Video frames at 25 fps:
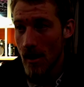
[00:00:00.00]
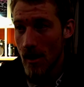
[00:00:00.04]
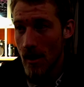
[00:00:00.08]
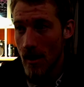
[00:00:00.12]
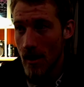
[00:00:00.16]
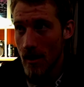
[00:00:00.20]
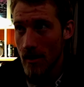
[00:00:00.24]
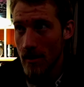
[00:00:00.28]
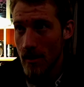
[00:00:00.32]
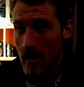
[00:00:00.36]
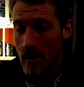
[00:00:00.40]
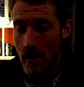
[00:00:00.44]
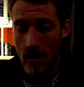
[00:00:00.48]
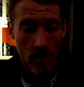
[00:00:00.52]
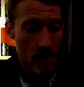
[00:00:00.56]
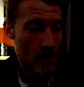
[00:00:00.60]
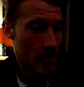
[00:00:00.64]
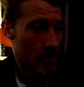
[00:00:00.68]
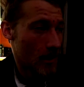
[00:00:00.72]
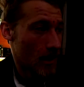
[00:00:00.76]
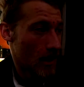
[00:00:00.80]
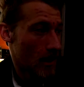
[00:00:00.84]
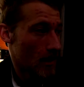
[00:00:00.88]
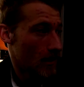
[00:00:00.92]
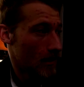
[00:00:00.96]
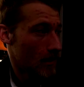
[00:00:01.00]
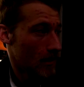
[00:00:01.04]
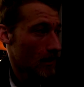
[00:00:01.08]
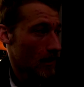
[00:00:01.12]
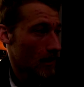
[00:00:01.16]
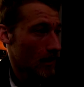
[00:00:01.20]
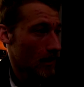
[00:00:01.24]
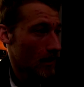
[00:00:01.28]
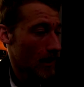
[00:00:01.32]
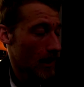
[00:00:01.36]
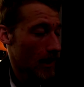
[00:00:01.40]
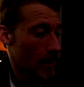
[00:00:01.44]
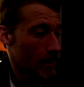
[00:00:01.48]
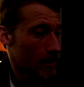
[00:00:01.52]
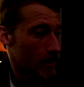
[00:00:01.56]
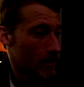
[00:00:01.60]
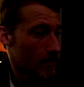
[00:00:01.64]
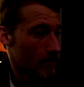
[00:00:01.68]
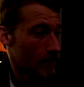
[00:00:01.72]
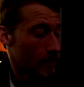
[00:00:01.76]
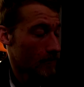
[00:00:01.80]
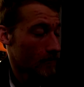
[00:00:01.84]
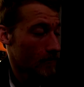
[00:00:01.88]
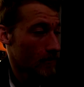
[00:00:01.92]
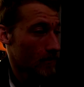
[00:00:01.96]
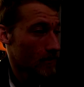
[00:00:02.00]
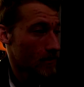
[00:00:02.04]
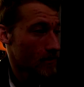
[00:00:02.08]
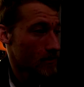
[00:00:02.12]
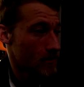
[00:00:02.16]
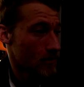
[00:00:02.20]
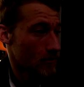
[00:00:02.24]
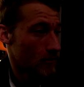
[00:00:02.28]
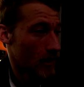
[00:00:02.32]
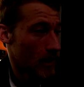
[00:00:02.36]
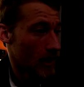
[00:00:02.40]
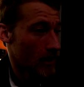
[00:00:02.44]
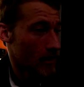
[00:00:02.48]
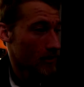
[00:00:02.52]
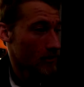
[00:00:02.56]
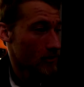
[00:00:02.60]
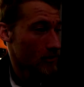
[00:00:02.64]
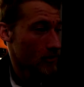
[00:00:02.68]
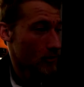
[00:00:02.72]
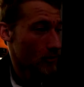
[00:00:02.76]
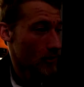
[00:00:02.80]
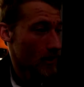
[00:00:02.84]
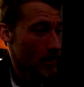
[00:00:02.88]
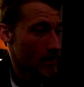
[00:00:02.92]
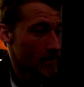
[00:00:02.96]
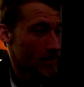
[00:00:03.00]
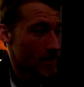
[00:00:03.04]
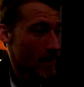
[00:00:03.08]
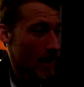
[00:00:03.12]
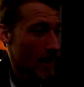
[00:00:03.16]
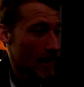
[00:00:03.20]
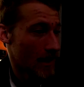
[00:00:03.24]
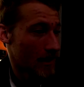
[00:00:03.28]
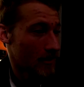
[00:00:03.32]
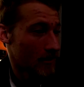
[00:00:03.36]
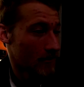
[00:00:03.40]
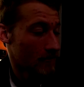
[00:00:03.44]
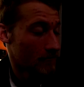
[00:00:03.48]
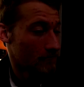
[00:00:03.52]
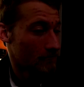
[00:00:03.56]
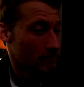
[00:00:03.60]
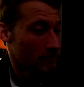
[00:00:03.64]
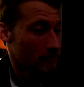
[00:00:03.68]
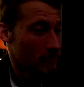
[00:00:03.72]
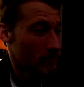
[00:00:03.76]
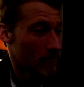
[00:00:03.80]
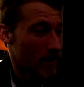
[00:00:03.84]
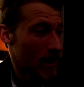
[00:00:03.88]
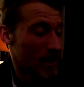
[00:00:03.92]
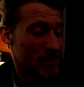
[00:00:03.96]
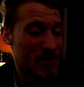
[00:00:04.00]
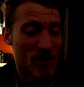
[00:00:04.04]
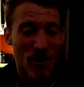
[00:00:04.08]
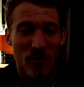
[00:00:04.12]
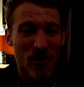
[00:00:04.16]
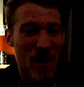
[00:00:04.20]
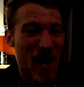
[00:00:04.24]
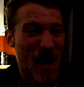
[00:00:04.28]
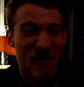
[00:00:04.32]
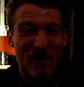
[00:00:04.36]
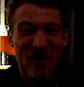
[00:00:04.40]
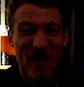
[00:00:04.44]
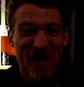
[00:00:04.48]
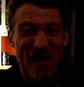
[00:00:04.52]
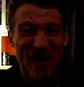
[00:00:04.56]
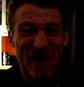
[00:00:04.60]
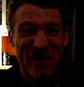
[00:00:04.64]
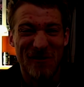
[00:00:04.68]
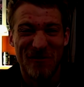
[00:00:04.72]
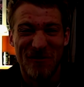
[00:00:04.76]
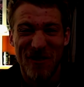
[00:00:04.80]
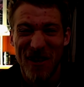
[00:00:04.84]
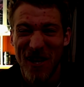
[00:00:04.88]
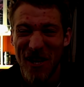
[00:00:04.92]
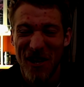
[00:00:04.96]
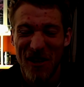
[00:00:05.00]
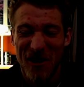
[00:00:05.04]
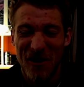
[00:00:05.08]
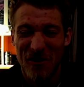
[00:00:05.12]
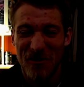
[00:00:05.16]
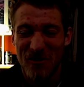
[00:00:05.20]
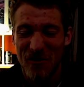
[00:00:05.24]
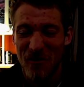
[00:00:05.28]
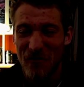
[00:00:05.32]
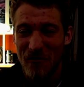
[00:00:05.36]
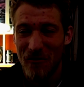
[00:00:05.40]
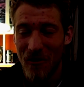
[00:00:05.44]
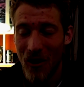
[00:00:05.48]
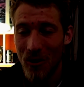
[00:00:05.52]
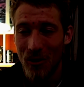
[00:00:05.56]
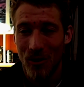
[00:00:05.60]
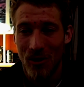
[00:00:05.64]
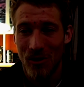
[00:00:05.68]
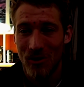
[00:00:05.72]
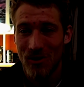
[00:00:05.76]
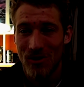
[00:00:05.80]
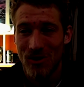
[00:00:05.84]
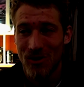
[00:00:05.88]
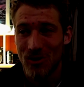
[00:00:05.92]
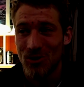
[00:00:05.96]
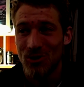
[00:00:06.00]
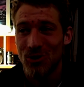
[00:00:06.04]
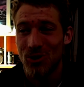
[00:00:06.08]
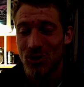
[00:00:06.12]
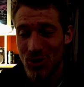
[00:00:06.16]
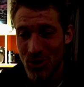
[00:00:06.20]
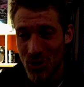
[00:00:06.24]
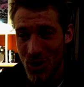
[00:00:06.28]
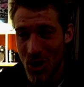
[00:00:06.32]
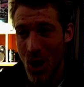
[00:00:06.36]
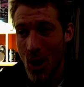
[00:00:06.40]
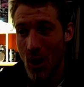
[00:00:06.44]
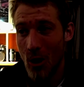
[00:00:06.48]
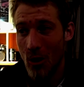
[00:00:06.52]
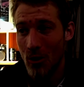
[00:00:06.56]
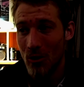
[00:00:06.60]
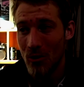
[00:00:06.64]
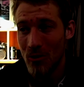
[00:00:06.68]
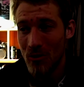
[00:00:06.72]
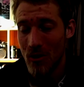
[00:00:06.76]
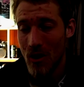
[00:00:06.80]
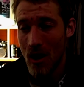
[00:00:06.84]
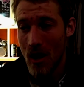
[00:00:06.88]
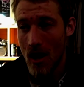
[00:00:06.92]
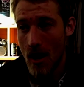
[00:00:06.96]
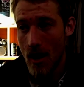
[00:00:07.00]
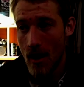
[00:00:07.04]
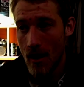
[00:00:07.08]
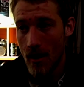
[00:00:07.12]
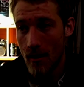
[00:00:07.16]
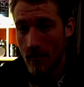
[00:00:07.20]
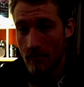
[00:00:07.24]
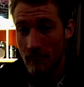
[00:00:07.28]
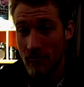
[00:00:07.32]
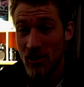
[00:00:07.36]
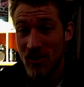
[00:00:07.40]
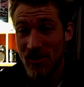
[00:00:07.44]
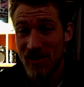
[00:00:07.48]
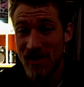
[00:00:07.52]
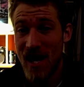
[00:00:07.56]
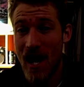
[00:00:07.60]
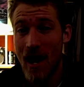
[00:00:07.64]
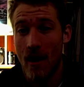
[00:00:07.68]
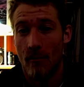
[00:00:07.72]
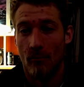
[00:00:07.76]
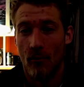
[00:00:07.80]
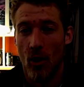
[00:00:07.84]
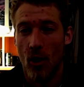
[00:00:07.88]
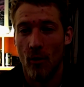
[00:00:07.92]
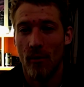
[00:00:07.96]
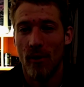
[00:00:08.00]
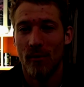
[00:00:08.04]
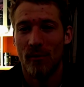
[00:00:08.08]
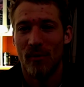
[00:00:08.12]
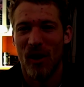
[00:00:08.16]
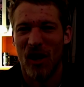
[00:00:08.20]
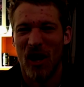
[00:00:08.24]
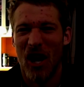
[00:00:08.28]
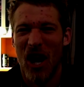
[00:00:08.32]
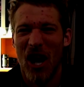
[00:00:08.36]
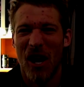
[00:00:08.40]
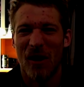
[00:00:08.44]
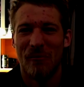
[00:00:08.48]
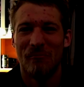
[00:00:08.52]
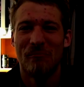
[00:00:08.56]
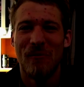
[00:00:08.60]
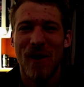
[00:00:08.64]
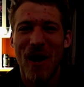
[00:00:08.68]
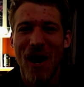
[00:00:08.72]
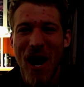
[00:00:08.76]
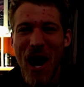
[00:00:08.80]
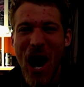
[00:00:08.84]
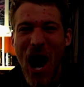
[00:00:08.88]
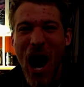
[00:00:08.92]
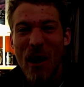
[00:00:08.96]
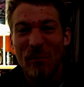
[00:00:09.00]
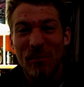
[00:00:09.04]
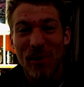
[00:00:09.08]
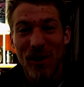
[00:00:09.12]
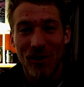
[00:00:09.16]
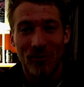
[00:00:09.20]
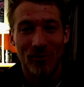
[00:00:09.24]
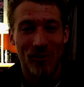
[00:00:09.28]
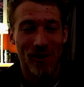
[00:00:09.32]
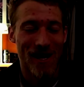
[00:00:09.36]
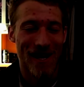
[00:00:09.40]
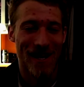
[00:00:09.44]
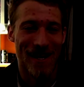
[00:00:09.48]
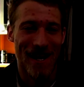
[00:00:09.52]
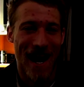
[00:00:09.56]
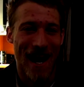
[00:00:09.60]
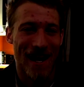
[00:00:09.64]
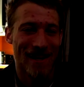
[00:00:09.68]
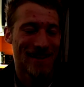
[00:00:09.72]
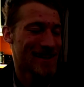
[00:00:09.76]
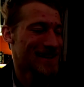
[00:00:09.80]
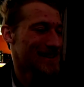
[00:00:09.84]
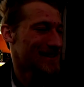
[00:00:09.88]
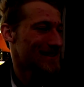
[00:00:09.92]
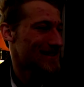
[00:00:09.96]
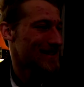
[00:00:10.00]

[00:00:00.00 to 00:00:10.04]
Yeah, and so what I could do is I don't have any videos or photos to show just that moment, but I'm happy to reenact it.